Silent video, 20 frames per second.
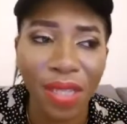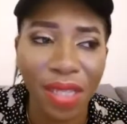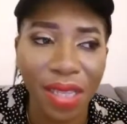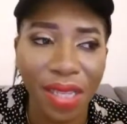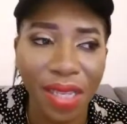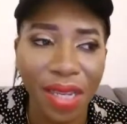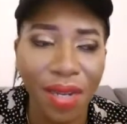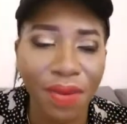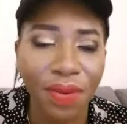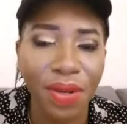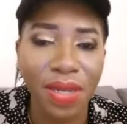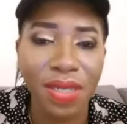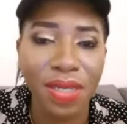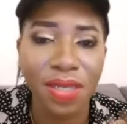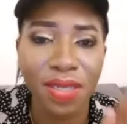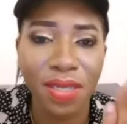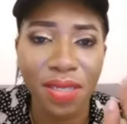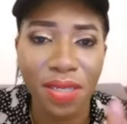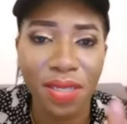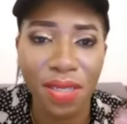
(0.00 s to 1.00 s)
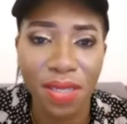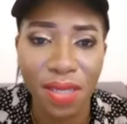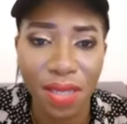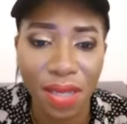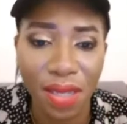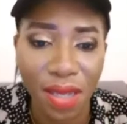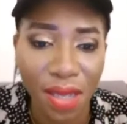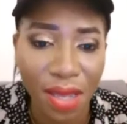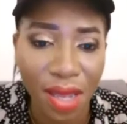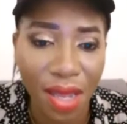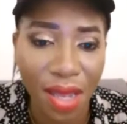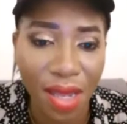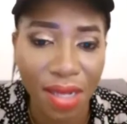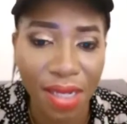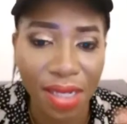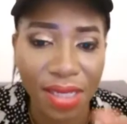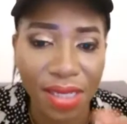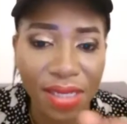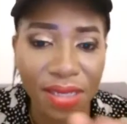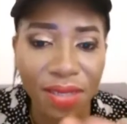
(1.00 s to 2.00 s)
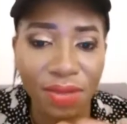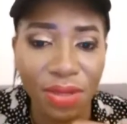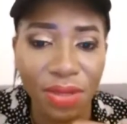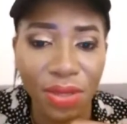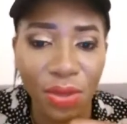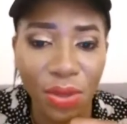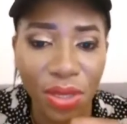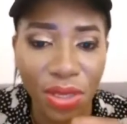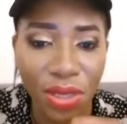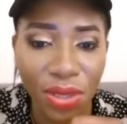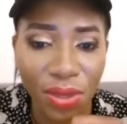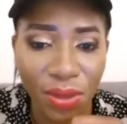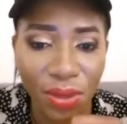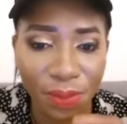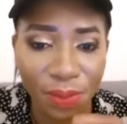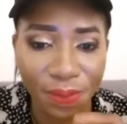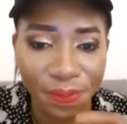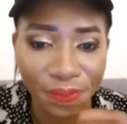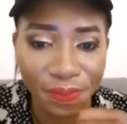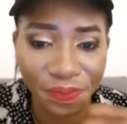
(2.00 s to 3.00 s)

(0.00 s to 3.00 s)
clearance against graduation.